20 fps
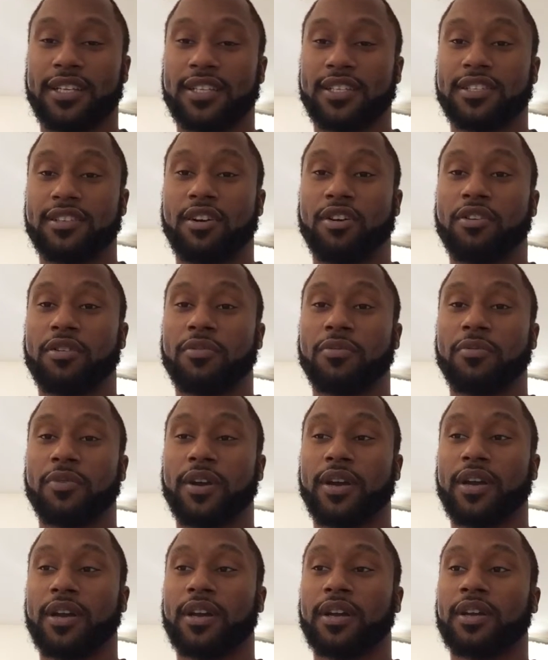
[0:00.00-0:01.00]
just knowing
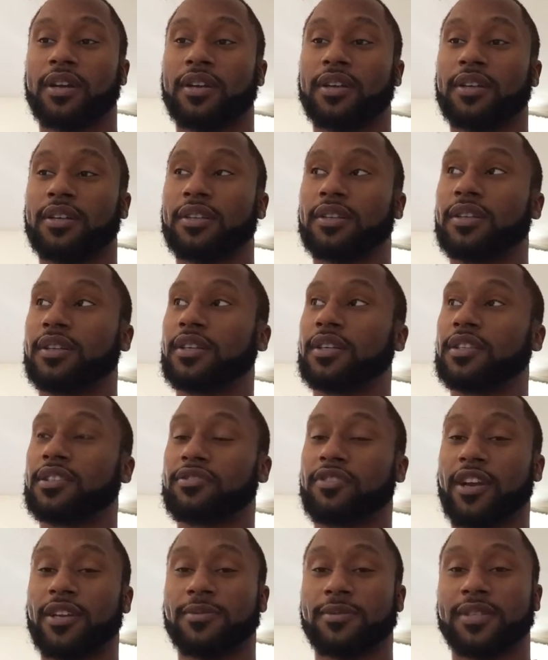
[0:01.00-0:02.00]
where the
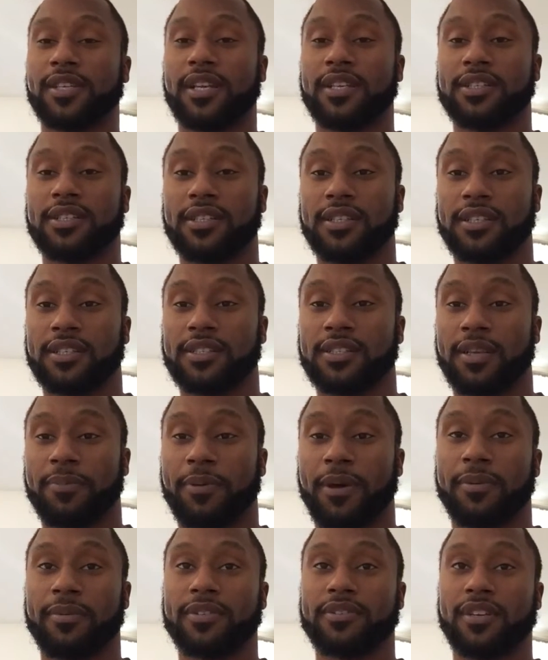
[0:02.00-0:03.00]
transportation is, the
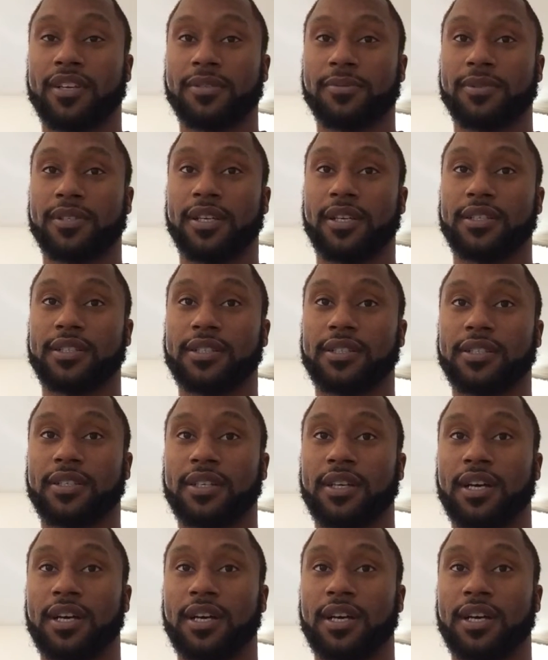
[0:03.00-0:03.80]
public transportation.